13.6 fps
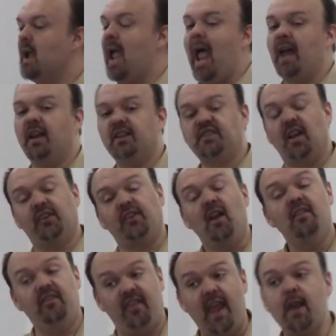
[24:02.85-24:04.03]
And it says,
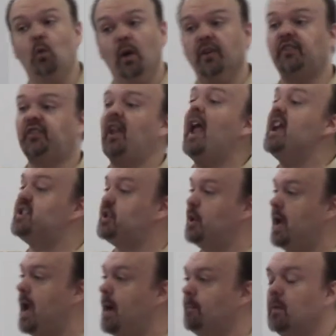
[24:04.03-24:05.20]
They will say to
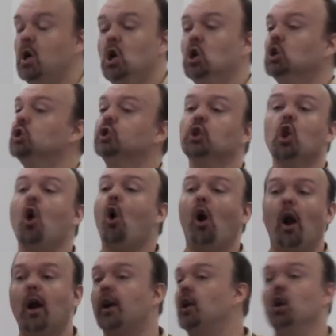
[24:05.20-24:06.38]
him,
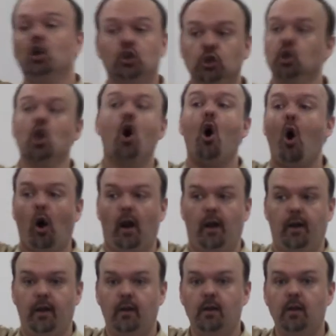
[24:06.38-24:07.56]
Lord,
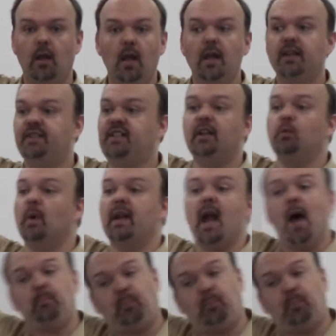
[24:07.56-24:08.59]
Lord, did we not